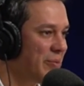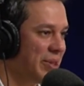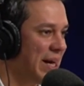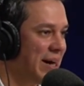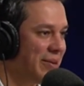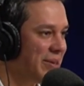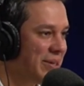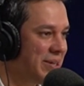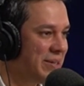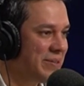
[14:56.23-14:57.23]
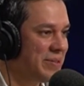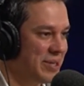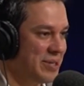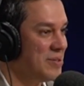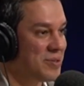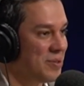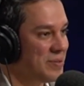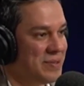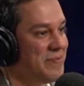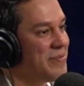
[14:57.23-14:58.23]
without the
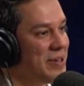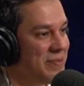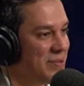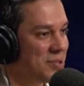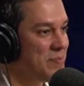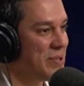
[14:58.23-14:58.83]
controls in front of